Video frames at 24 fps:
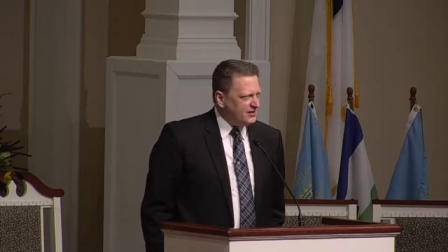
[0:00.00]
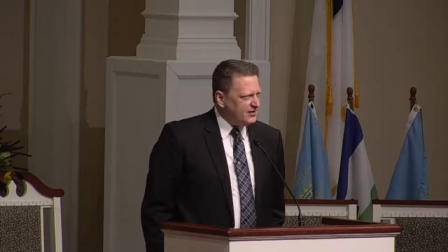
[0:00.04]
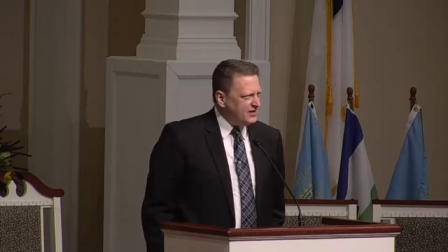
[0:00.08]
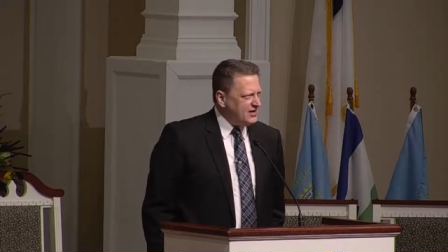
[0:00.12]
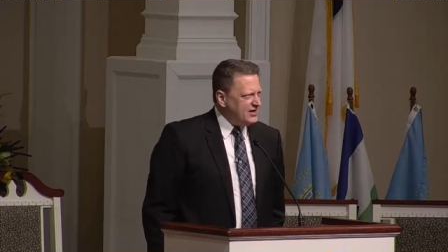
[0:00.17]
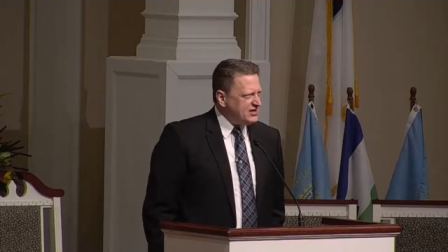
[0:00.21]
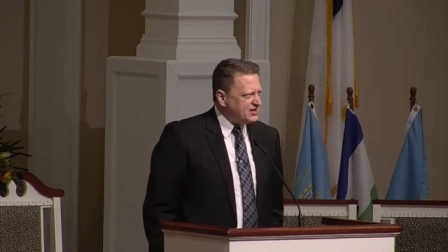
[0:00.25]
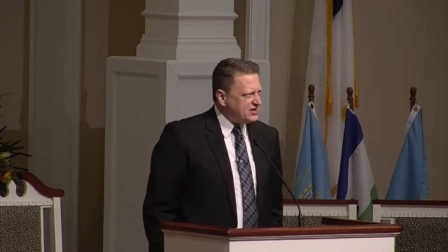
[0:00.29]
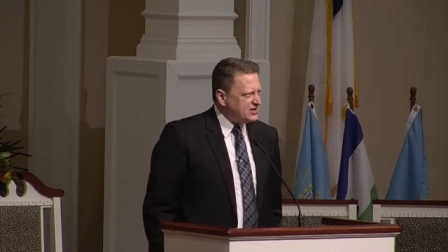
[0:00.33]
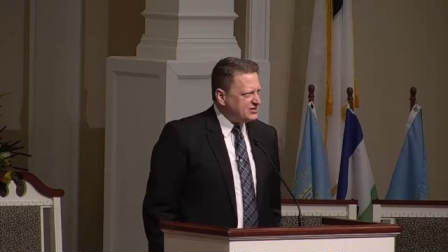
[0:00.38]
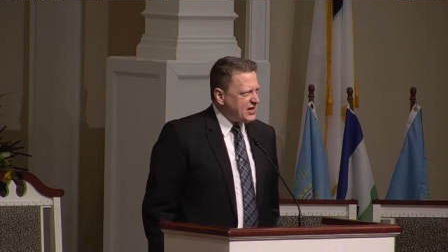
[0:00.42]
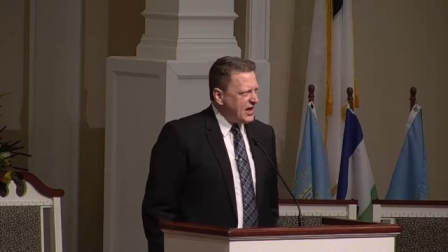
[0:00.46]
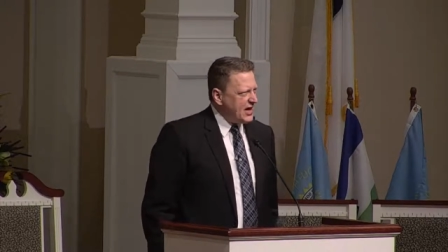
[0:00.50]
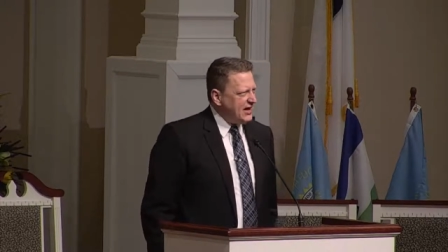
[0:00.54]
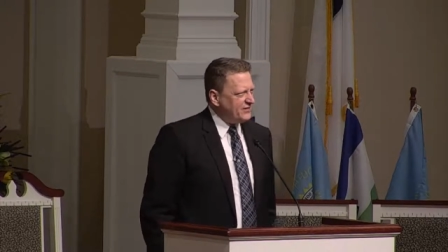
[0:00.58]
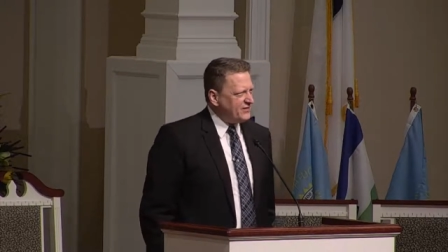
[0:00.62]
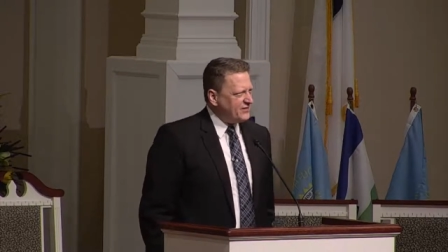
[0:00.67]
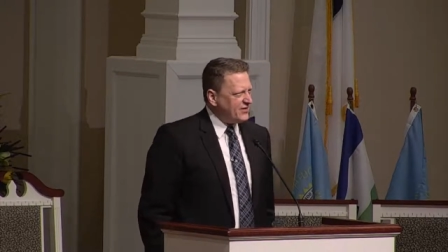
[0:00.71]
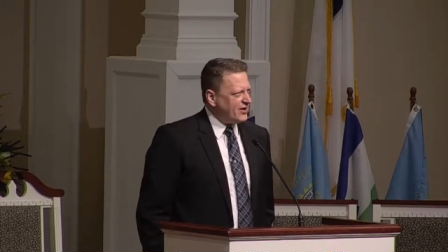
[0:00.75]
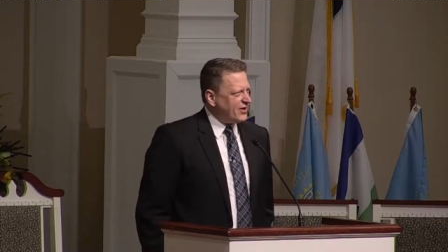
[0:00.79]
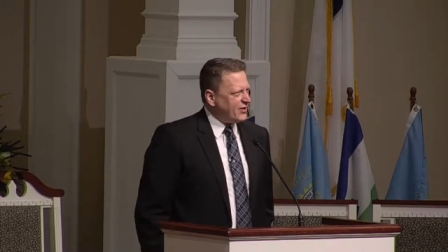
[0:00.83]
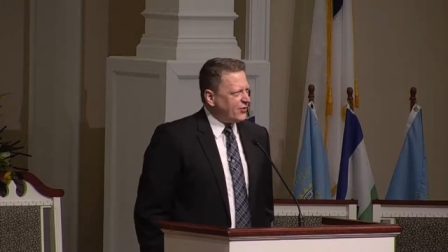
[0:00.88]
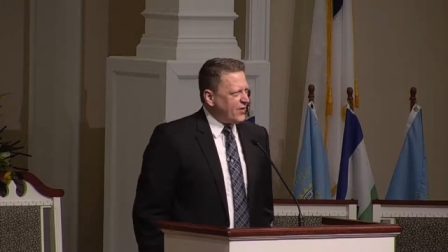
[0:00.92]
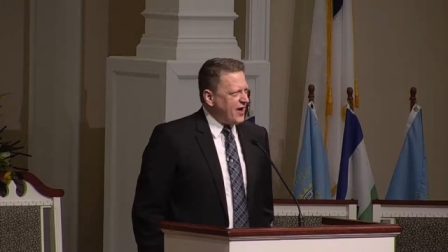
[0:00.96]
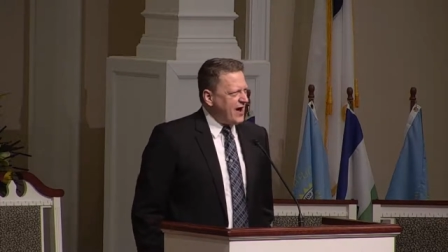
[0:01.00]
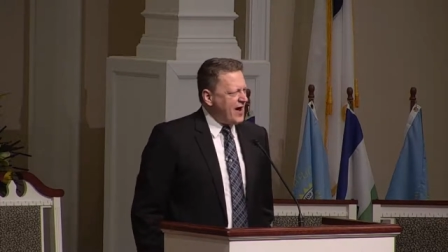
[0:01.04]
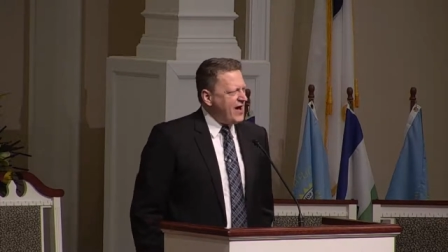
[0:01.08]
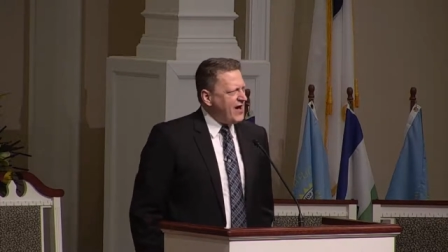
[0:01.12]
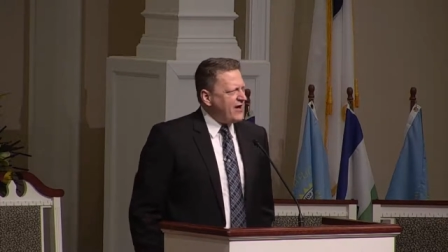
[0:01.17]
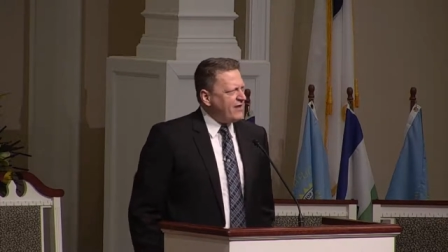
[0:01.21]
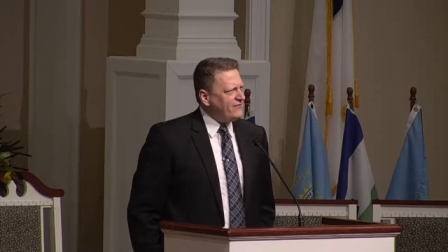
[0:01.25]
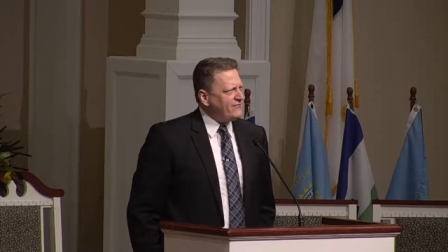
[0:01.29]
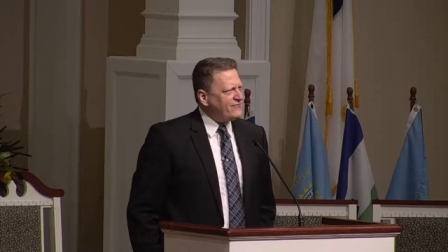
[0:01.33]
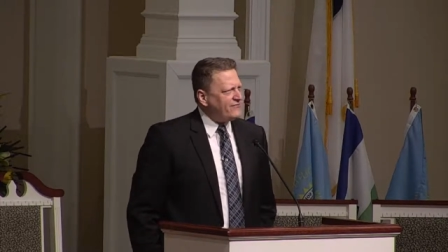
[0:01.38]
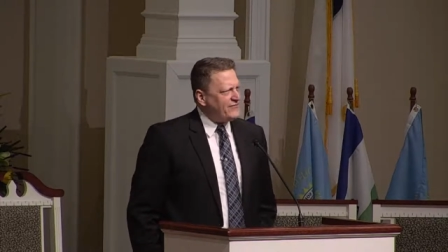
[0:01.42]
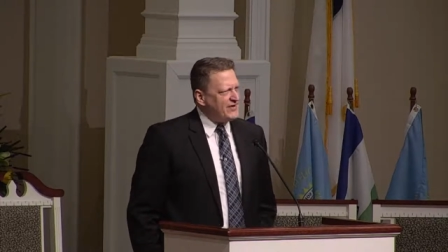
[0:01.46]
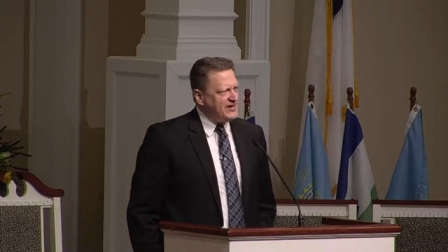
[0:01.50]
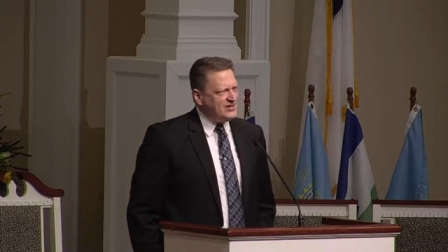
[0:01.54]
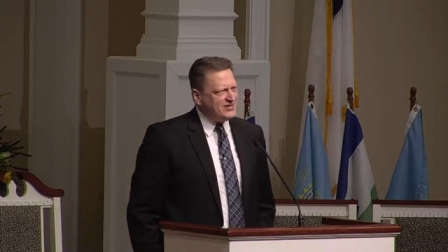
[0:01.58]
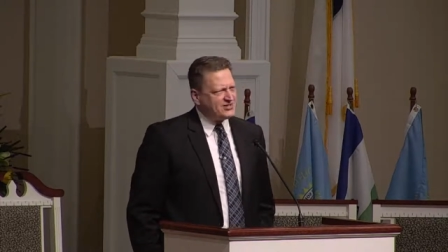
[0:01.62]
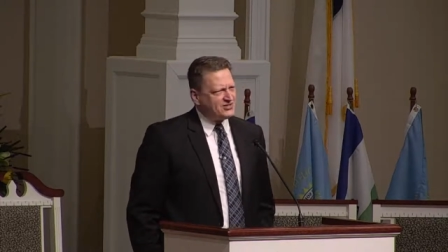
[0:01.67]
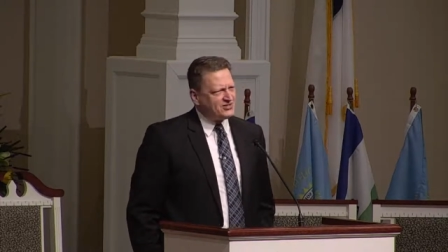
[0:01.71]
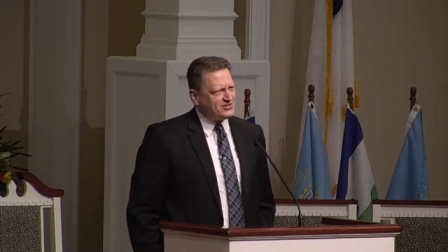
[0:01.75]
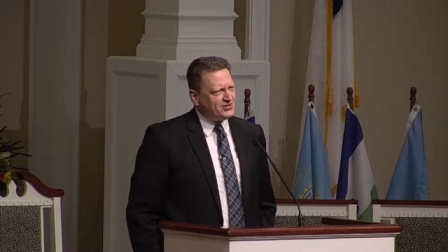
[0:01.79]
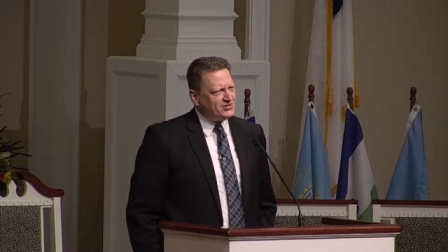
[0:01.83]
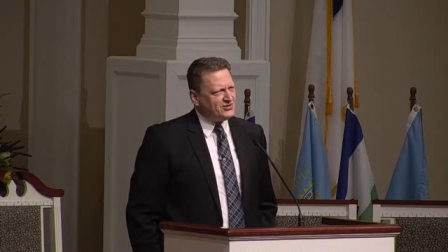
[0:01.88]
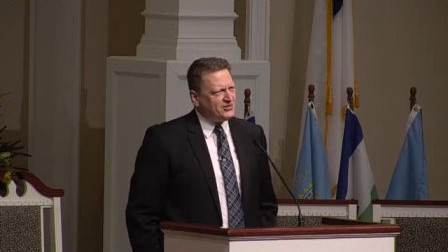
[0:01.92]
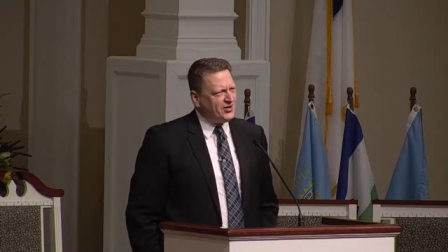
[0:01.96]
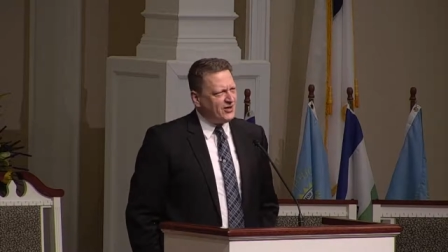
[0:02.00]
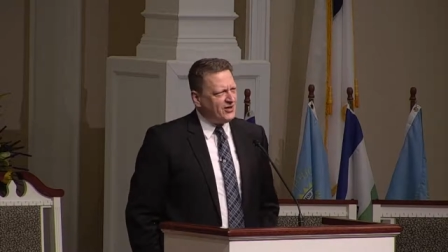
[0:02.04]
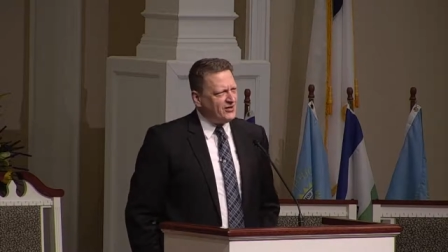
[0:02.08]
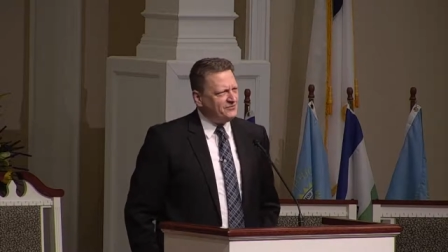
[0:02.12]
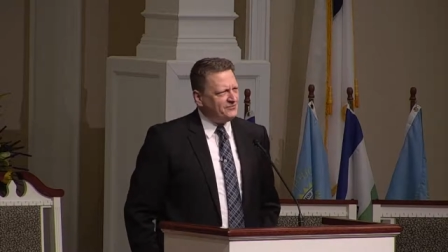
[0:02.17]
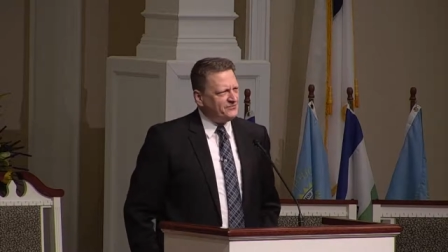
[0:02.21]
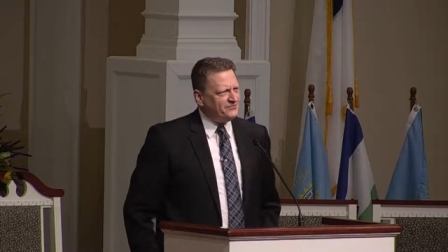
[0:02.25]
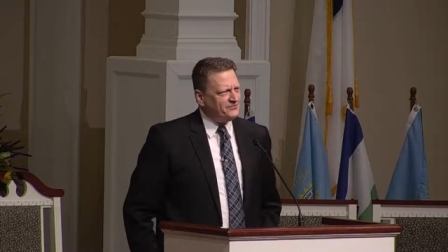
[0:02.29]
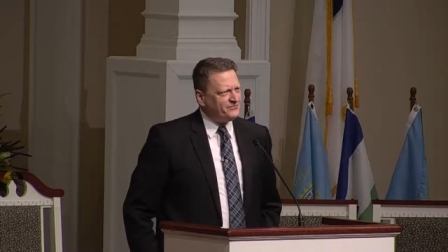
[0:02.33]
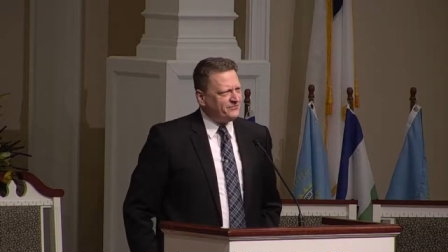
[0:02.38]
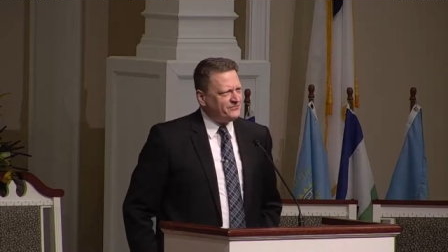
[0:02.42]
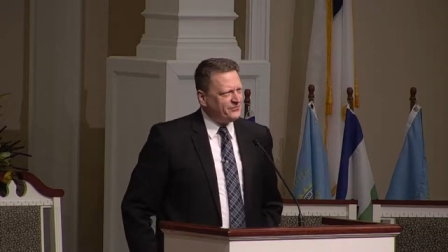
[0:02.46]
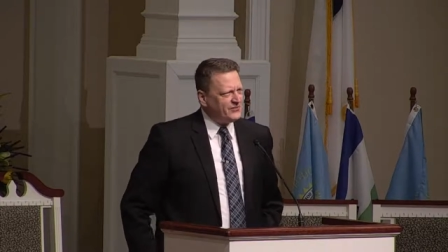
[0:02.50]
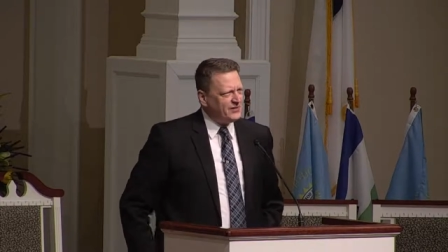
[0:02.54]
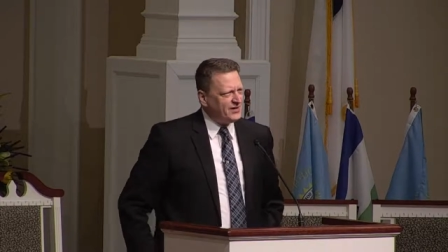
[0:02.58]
He stayed there a while and feasted on